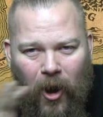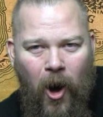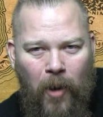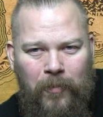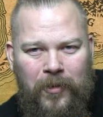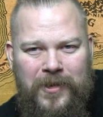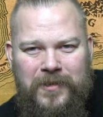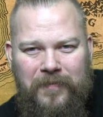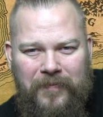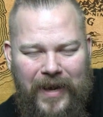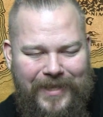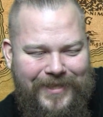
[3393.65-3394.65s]
armor is
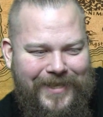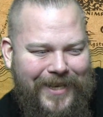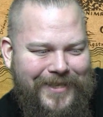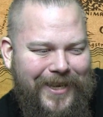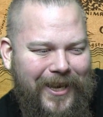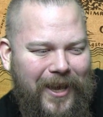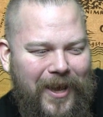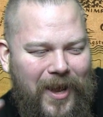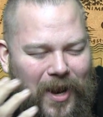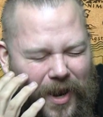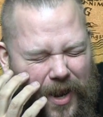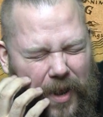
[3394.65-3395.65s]
fantastic.
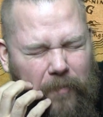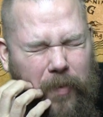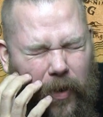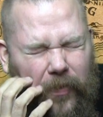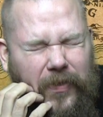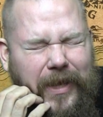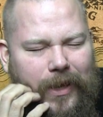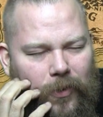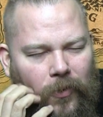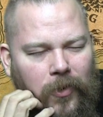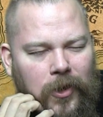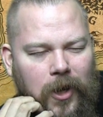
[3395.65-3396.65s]
But the
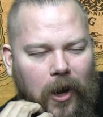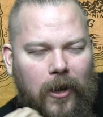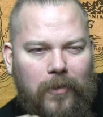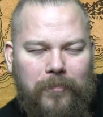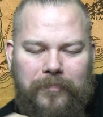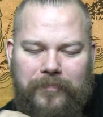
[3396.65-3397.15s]
Uruk-hai,